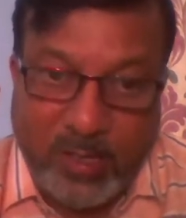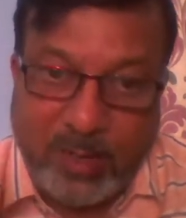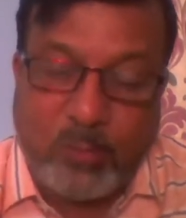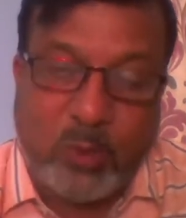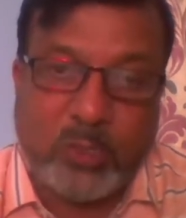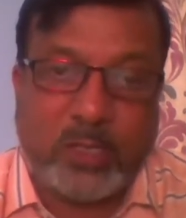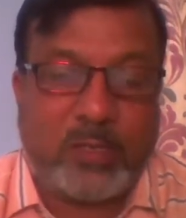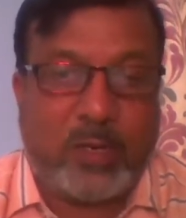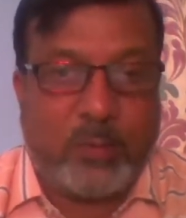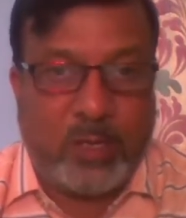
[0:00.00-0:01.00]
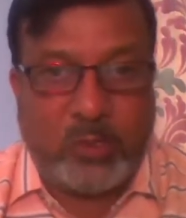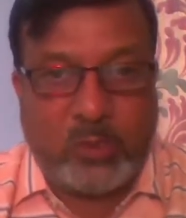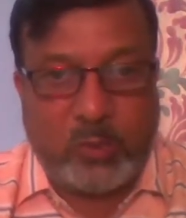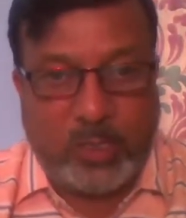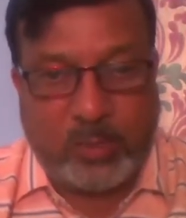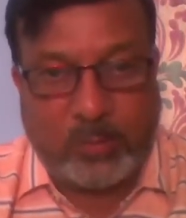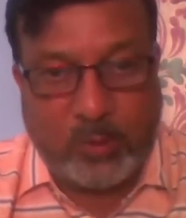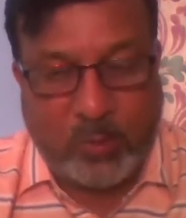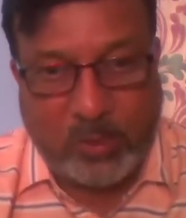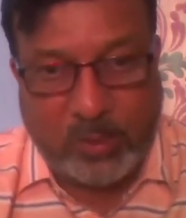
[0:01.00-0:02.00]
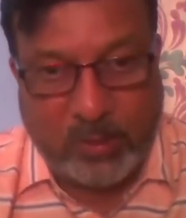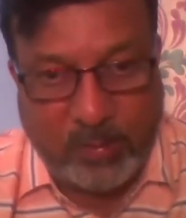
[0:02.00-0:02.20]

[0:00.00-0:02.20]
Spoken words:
take more than 3 minutes to heat up the water.